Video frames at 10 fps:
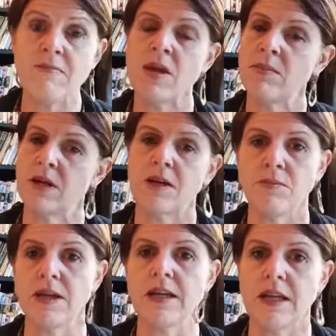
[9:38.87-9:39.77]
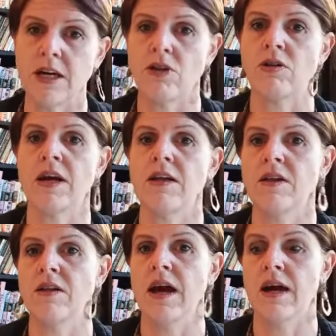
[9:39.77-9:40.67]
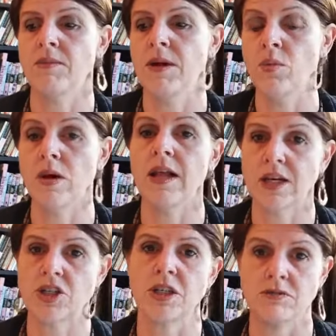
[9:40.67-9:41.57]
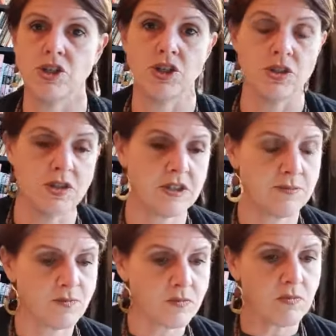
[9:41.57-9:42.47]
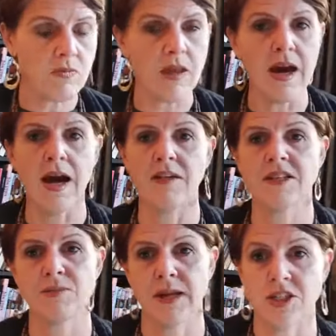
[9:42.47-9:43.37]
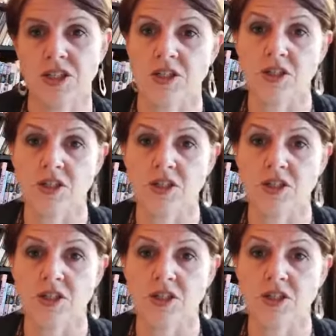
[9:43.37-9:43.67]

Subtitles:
but completely agree that it will actually reduce the splashing.